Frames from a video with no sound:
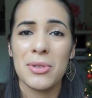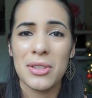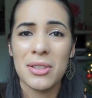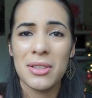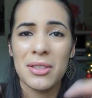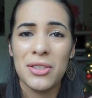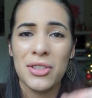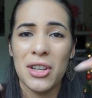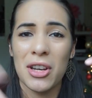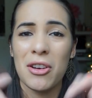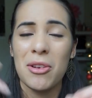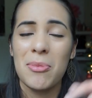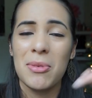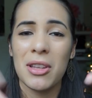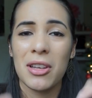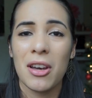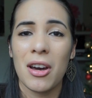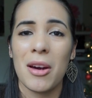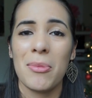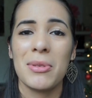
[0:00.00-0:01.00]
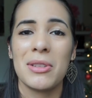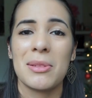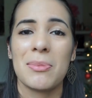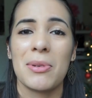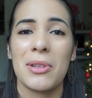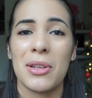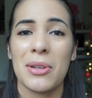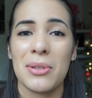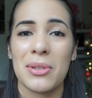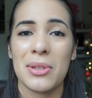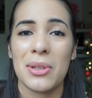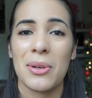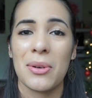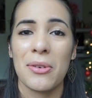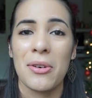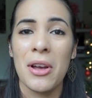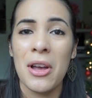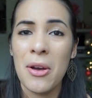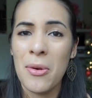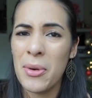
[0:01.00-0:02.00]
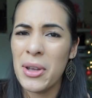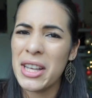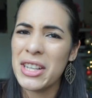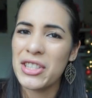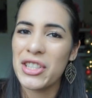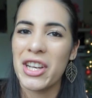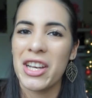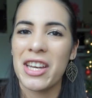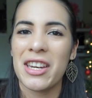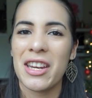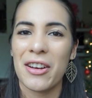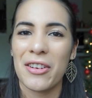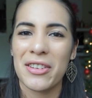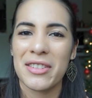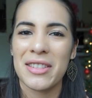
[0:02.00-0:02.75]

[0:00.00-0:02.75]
just share them in the comments below so we can check it out,